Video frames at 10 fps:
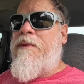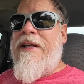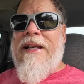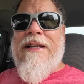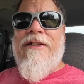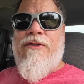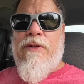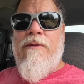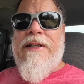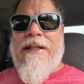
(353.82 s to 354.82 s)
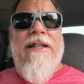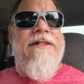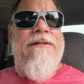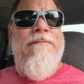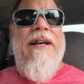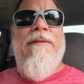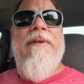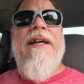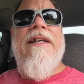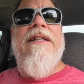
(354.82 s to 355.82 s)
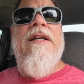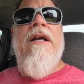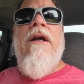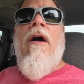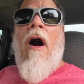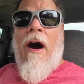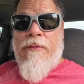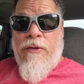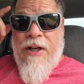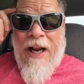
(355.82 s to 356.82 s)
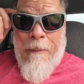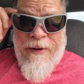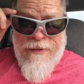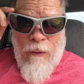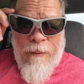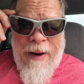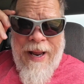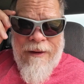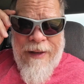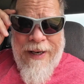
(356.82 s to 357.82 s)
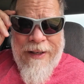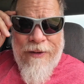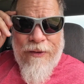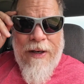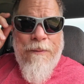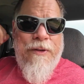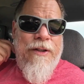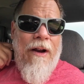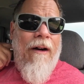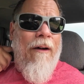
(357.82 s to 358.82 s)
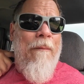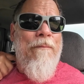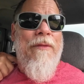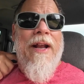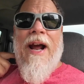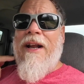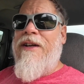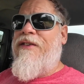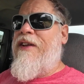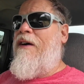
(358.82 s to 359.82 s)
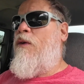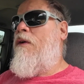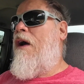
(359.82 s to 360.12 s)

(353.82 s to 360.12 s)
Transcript: but it is truly custom bait making. Also, check out my solar bat link in the description, y'all. They got a good sale going